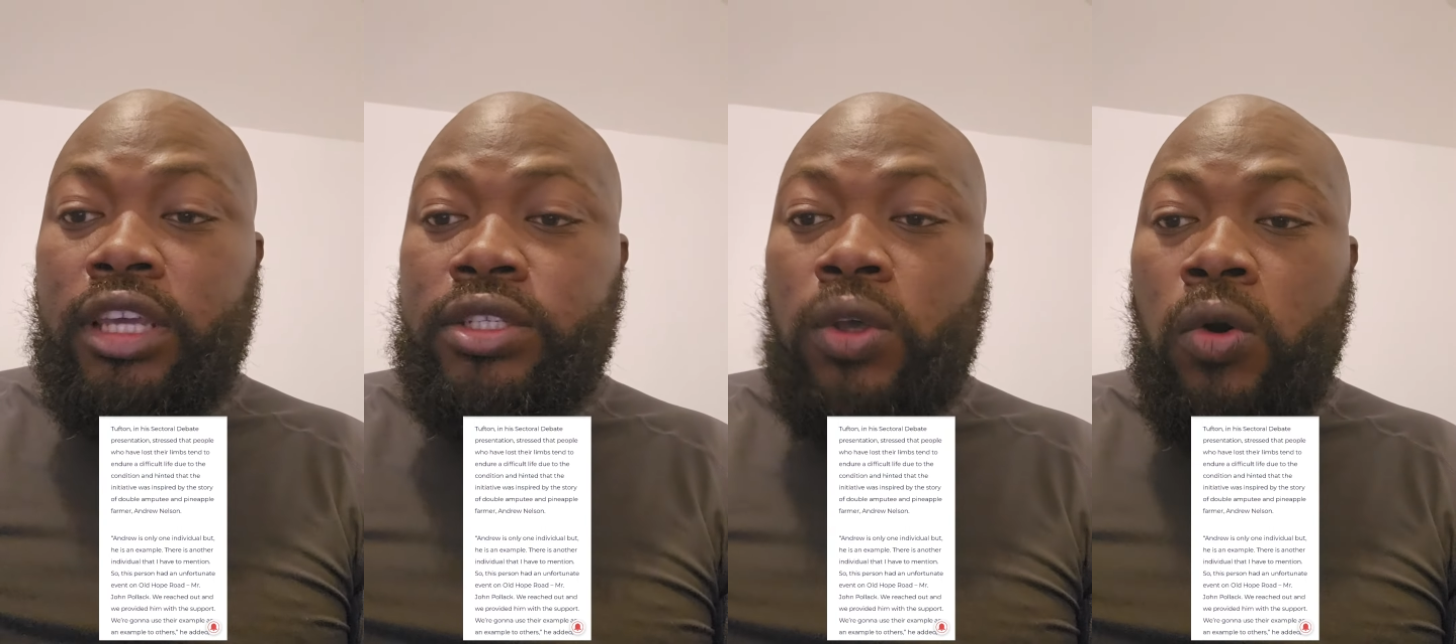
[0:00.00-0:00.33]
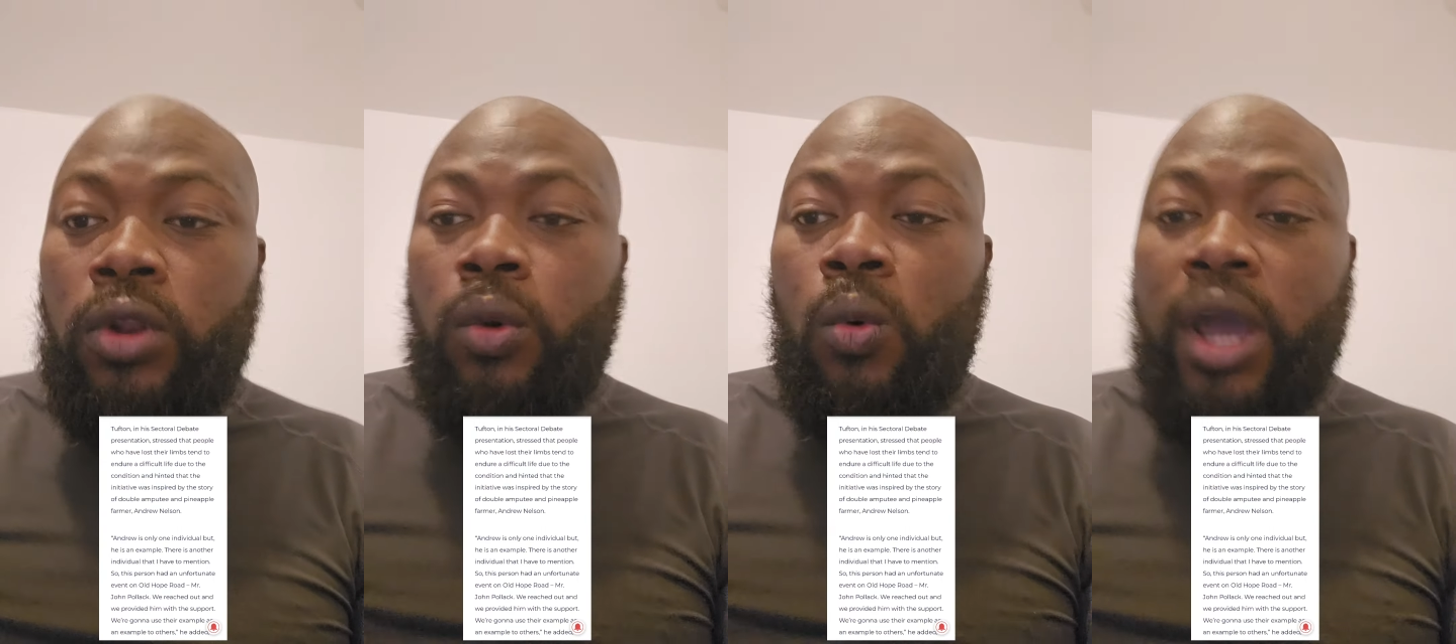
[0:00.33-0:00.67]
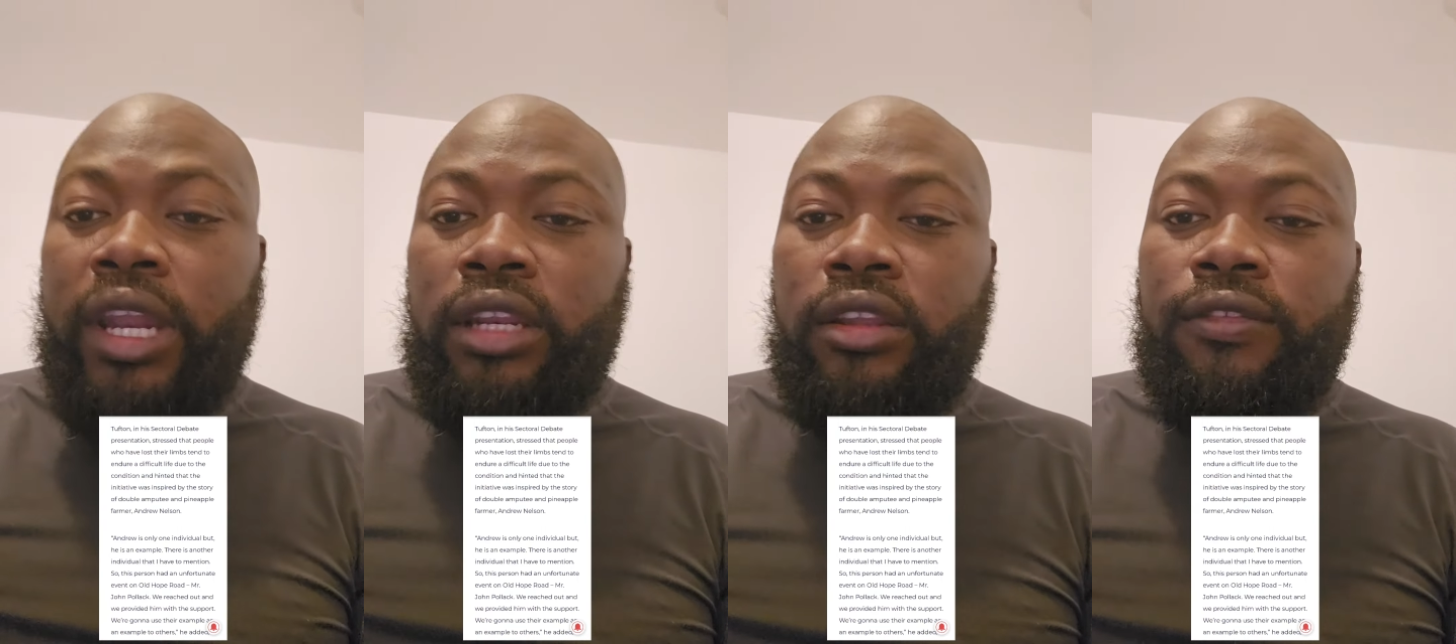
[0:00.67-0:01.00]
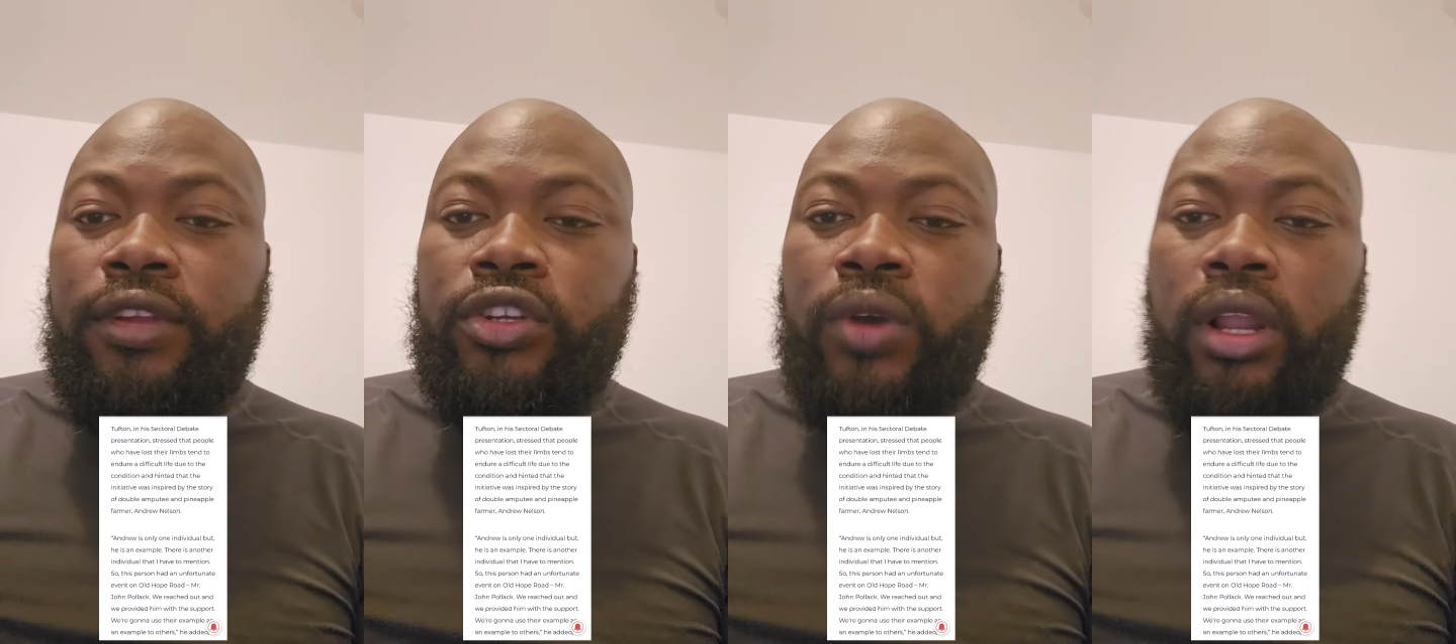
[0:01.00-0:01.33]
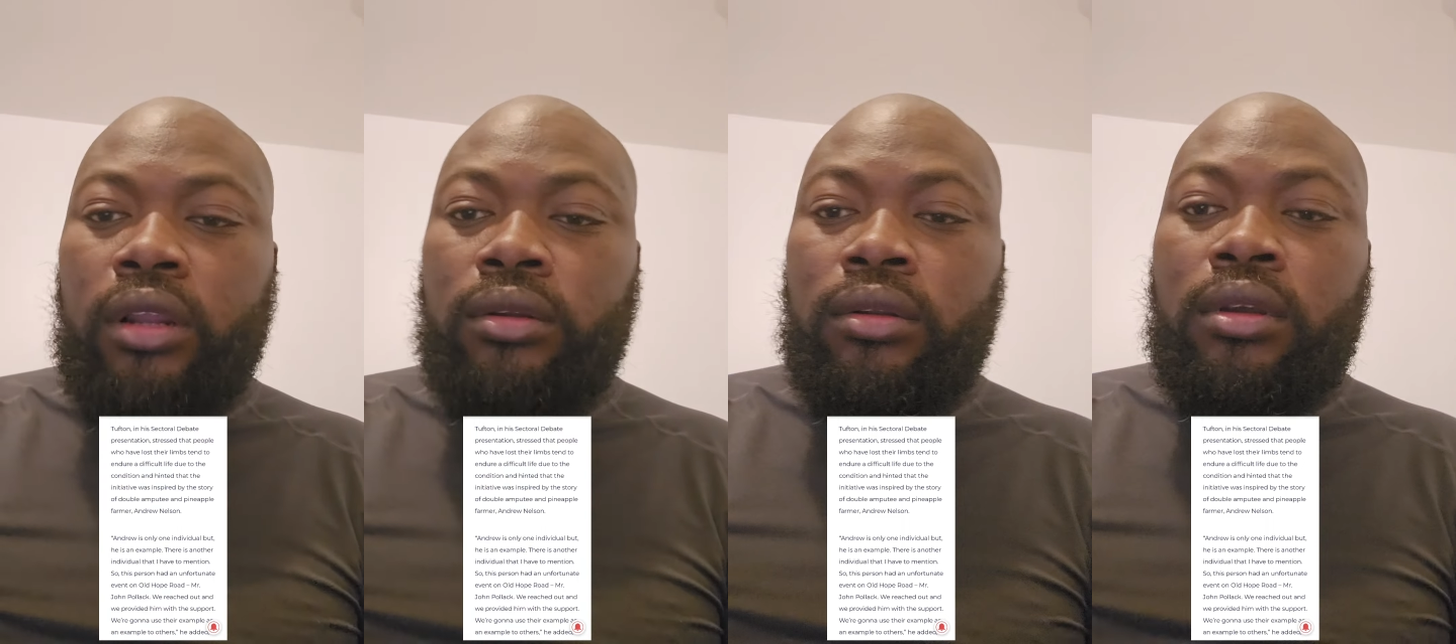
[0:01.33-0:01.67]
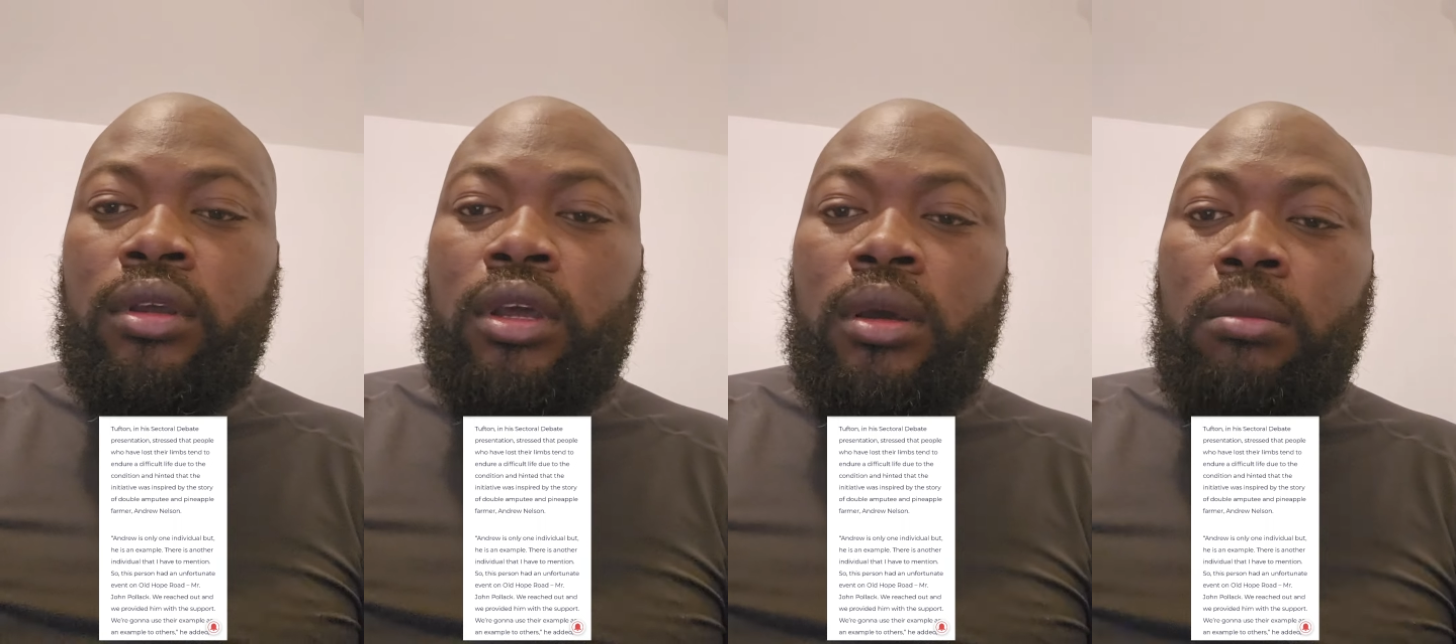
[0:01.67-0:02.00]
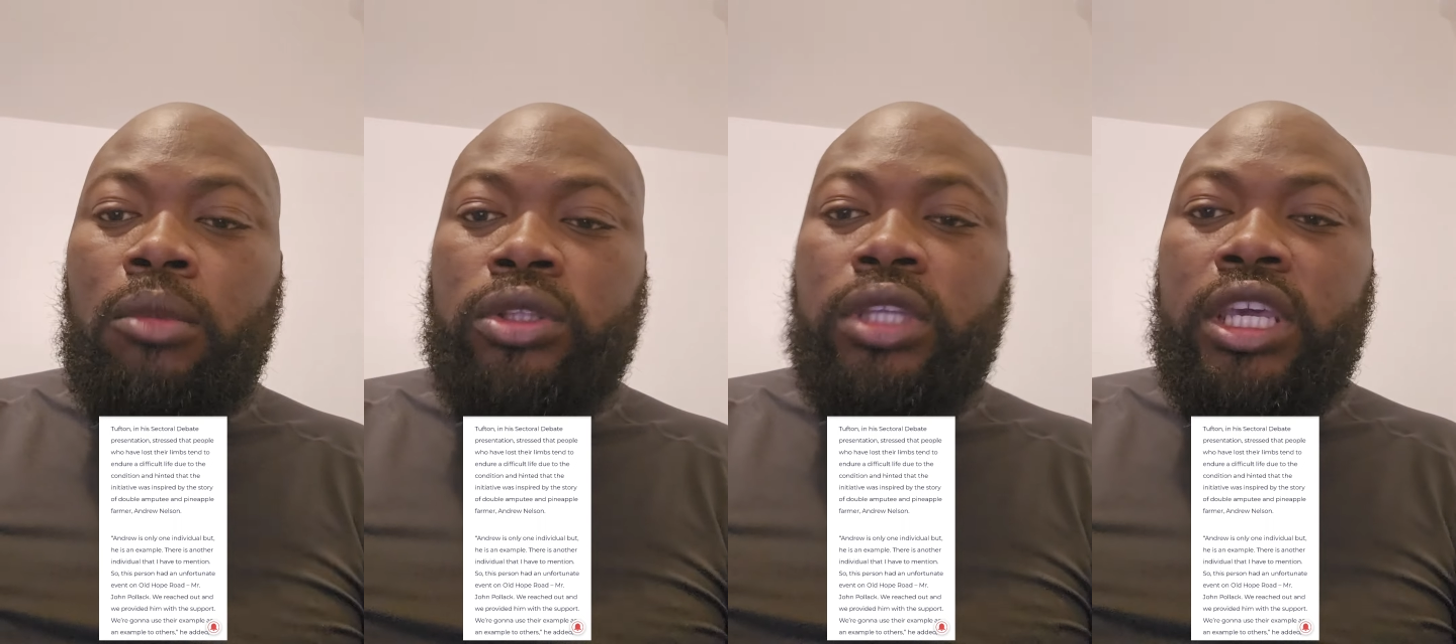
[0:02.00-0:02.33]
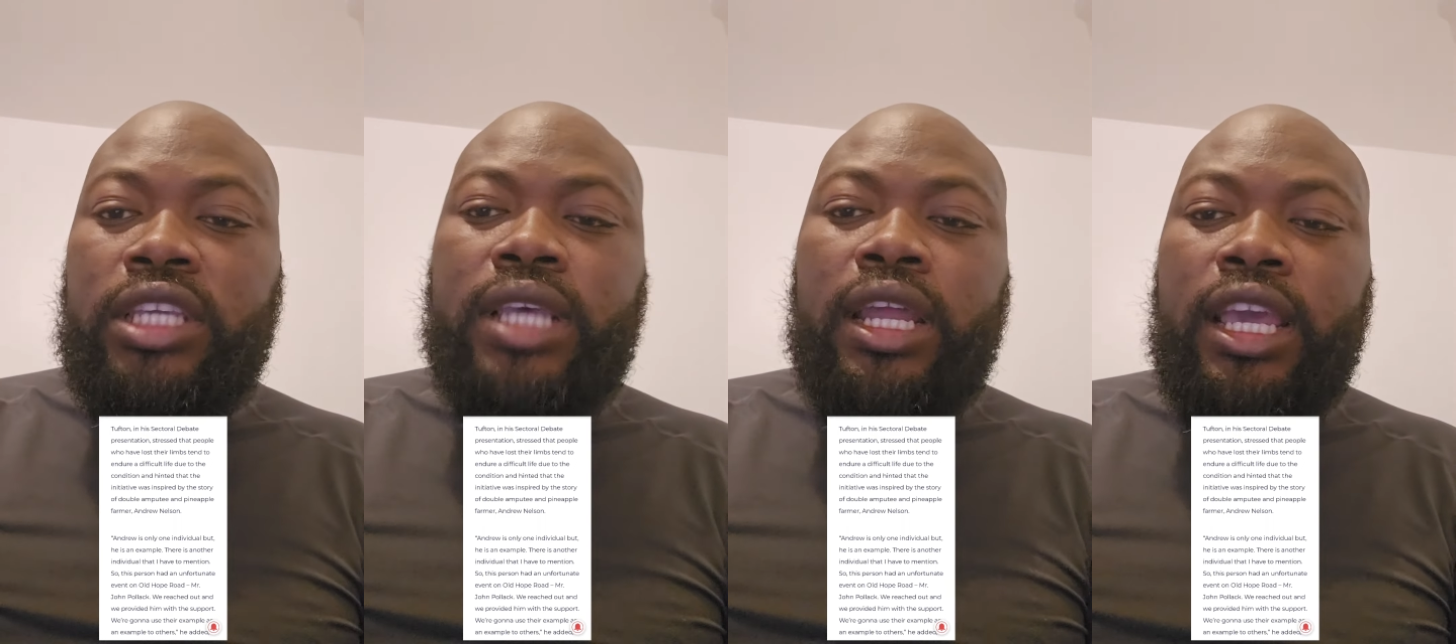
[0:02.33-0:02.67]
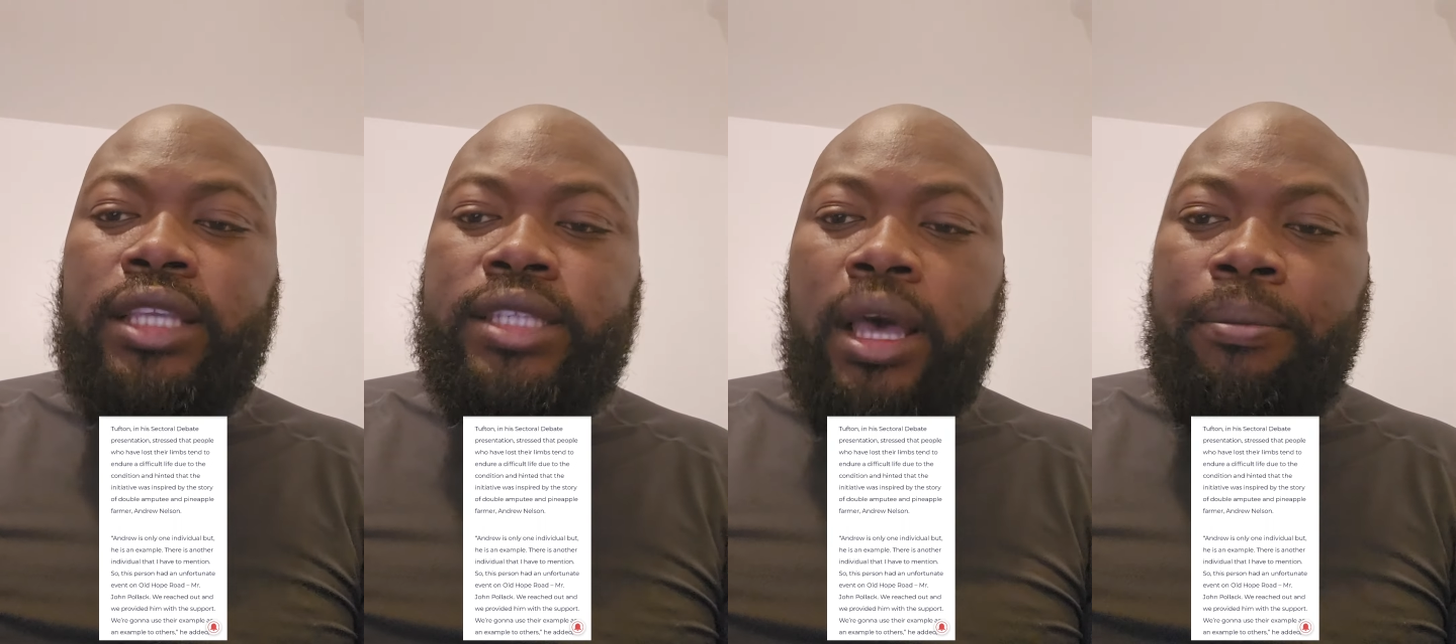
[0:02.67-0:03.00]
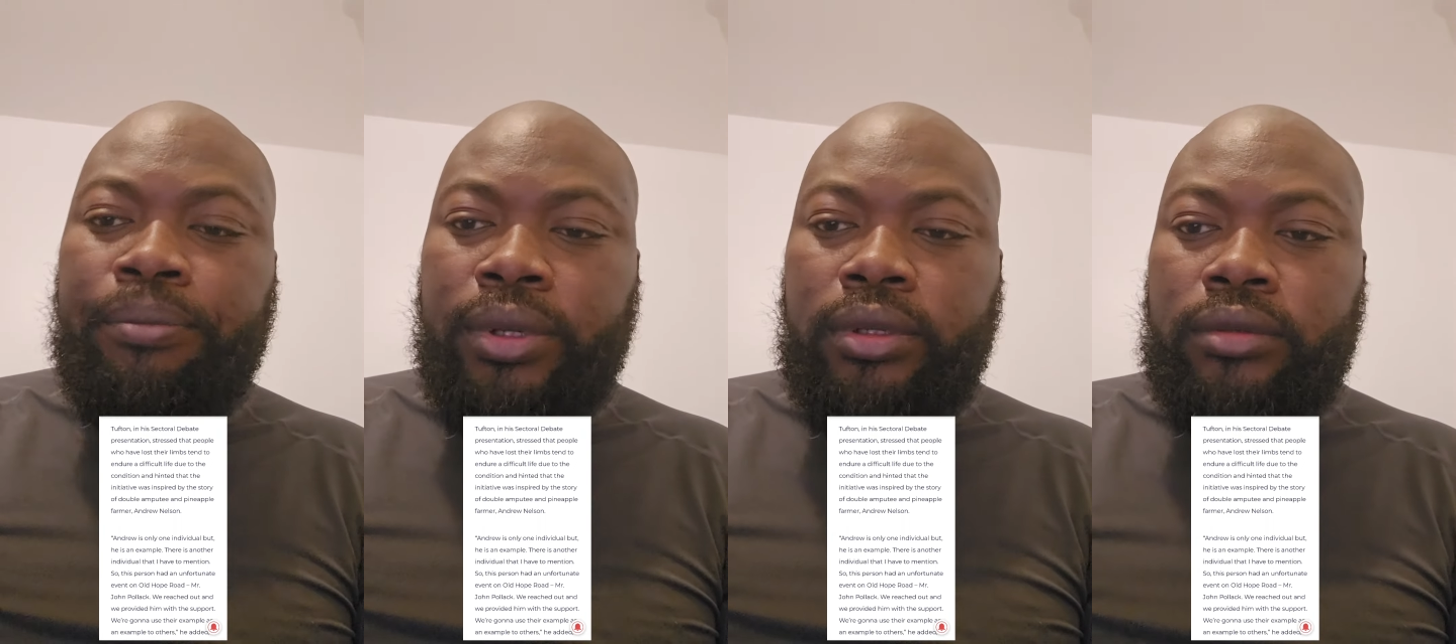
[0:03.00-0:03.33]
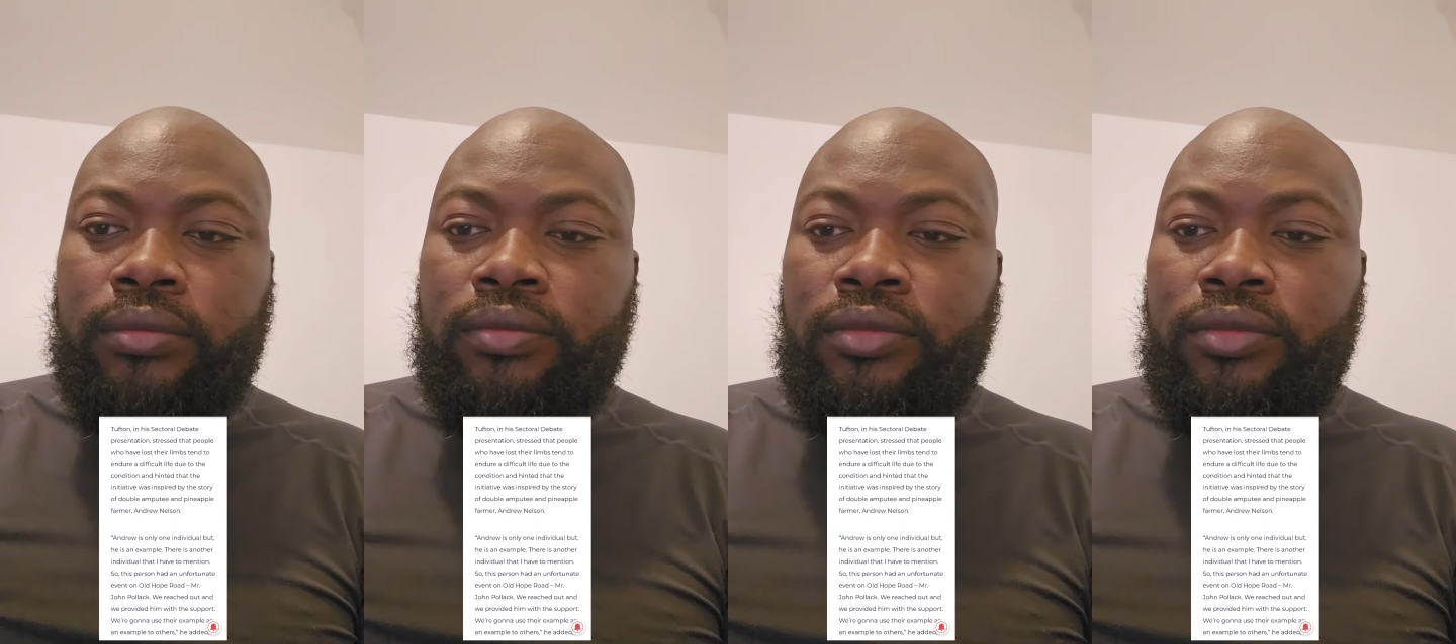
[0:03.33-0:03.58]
is only one individual, but he's an example.